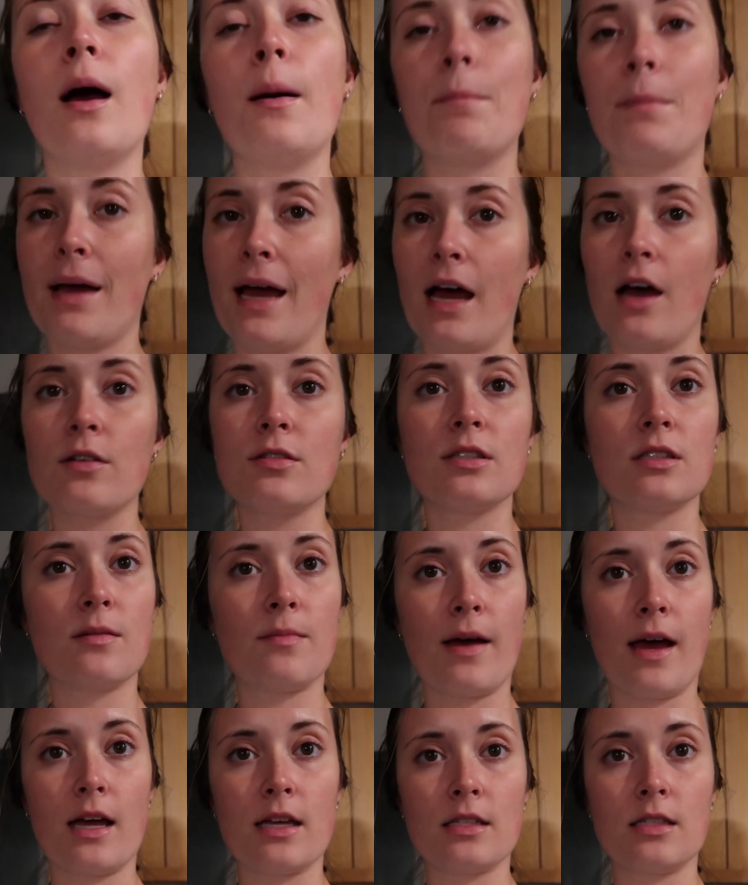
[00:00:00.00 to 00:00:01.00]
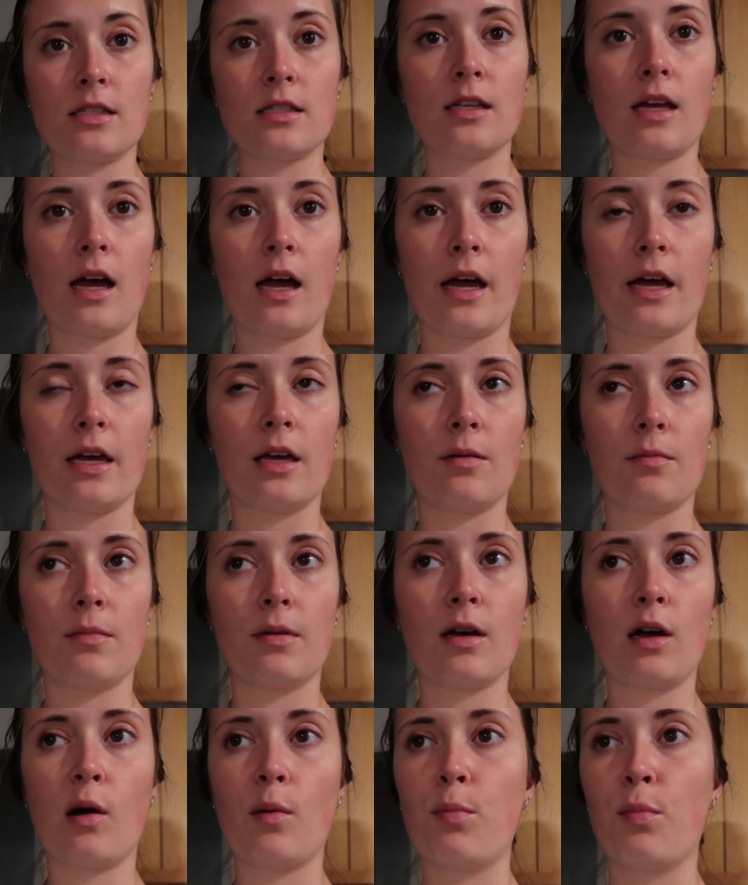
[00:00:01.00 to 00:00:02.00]
My house is a mess. I'm
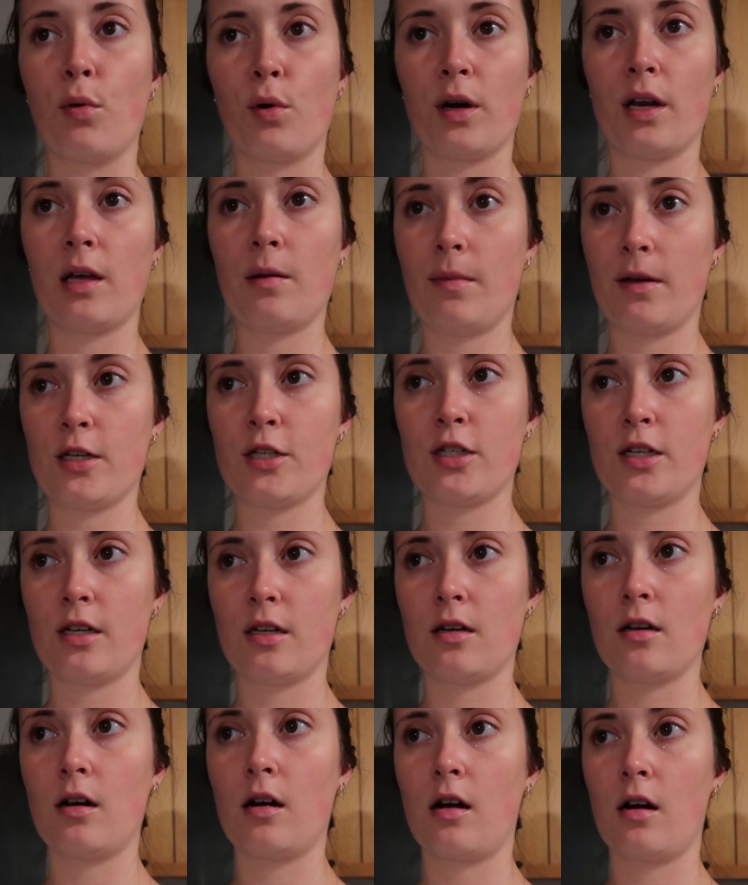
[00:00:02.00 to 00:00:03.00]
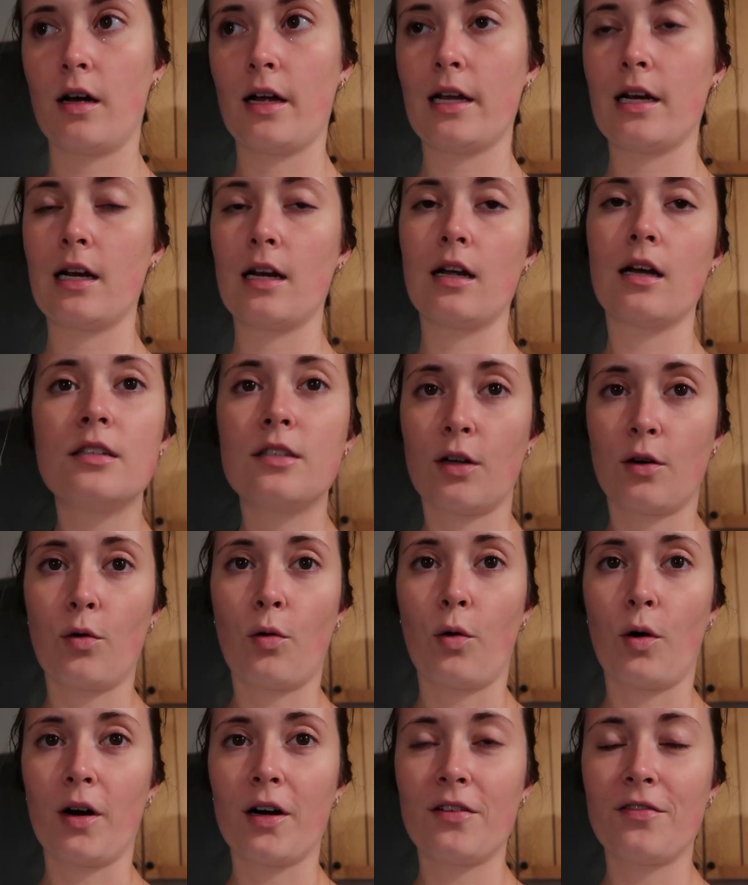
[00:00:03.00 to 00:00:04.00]
aborting mission on
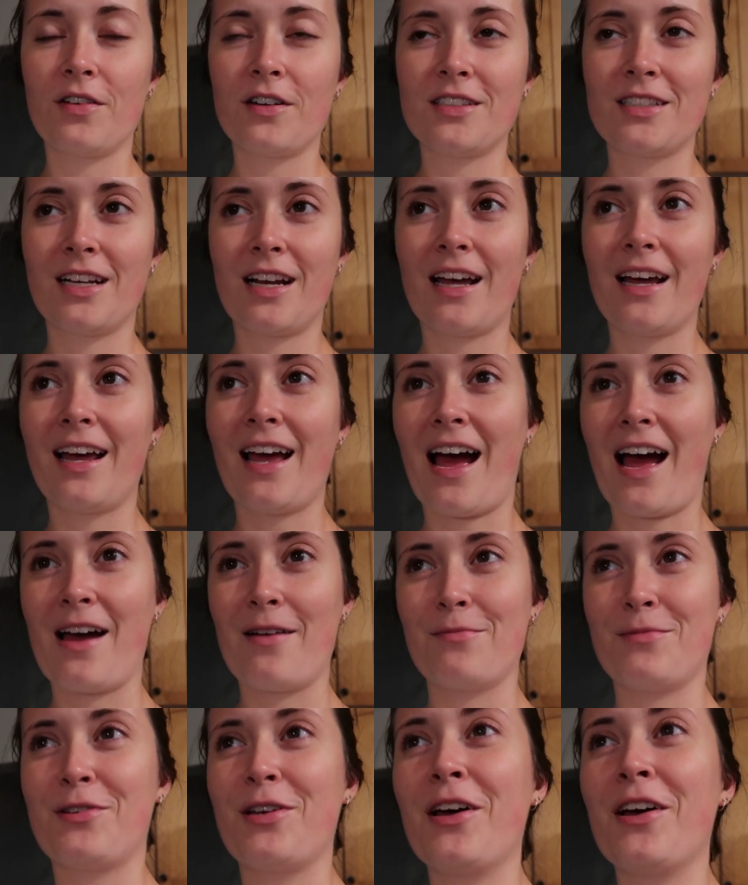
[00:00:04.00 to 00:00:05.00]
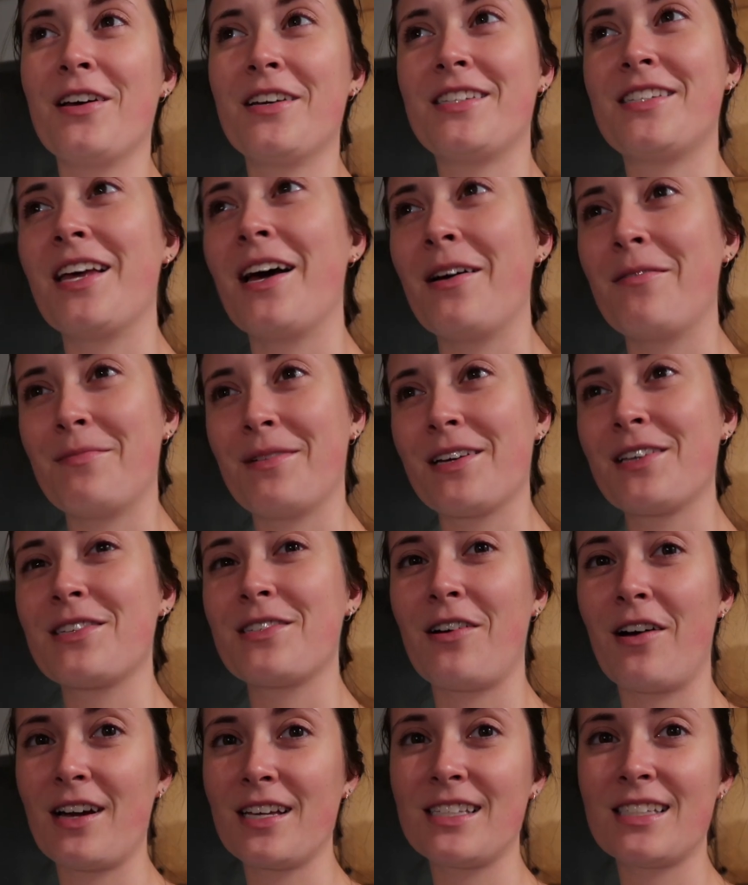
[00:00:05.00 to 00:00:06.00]
decor for tonight. I'm
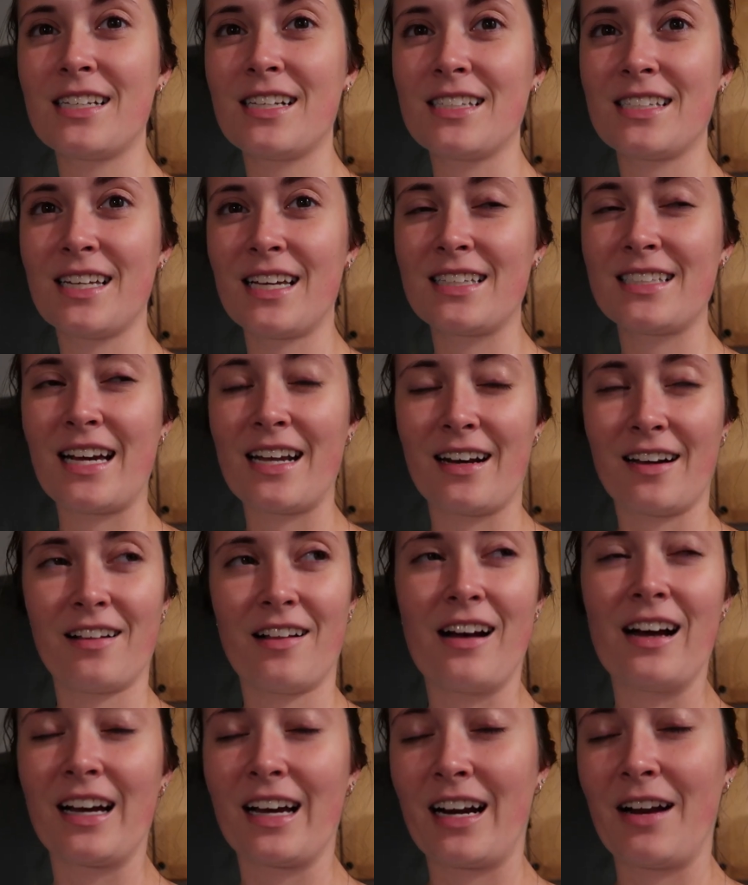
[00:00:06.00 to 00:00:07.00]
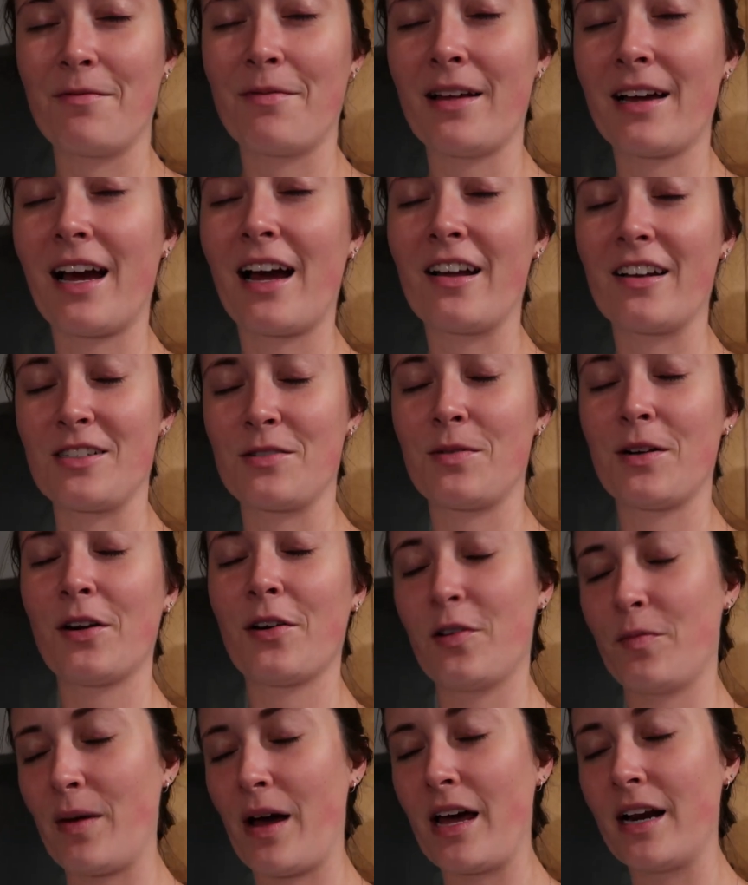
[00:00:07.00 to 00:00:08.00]
exhausted. It's like 10 o'clock and I'm like, I just wanna
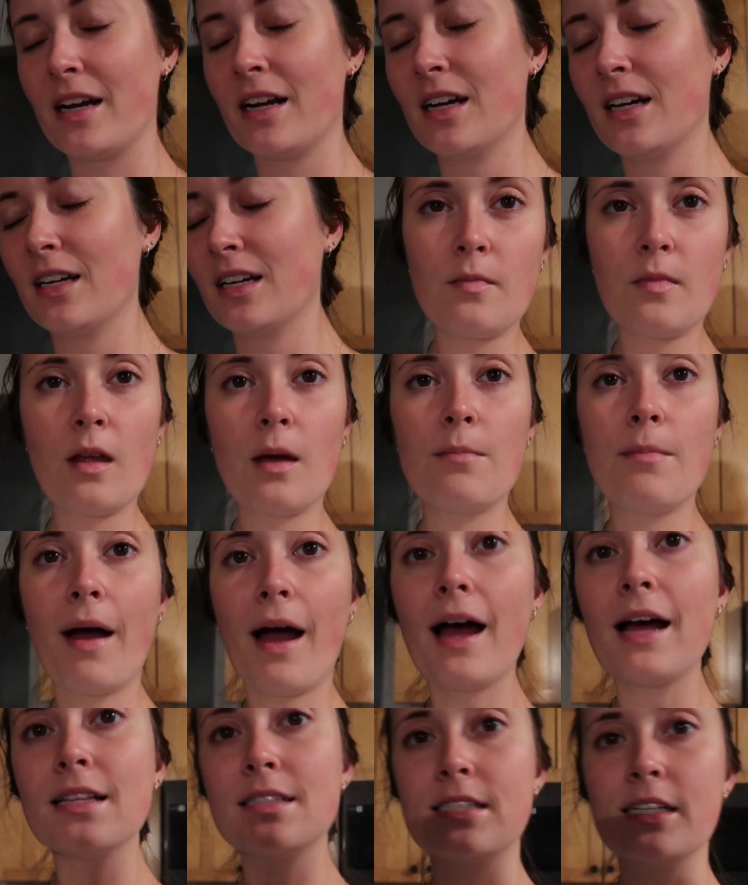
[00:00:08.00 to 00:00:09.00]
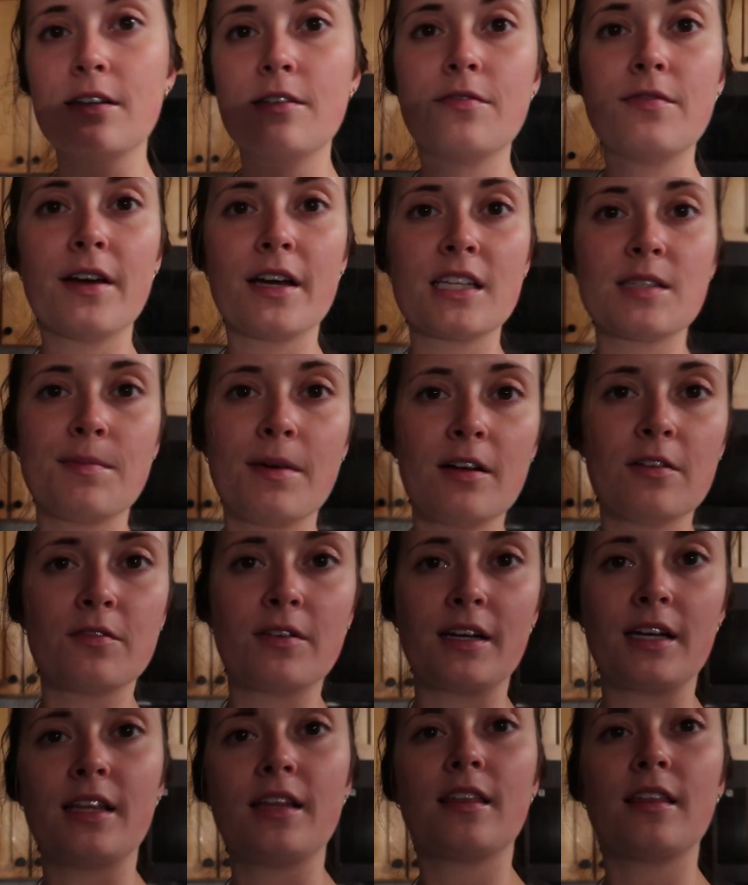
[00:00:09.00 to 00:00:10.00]
go to bed. Matt did fix my
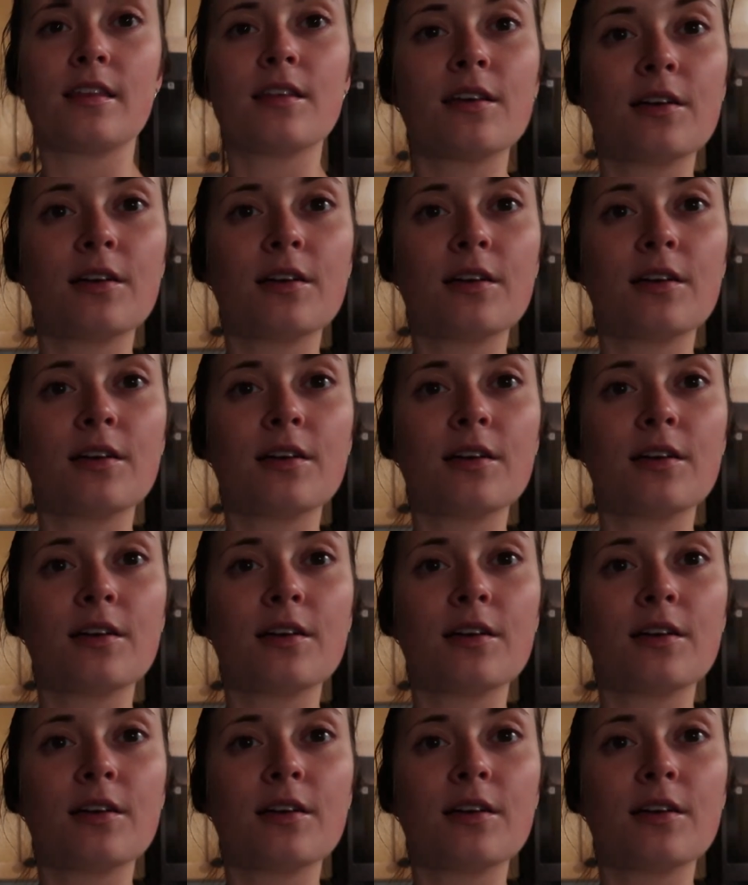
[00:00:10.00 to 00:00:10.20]
wreath,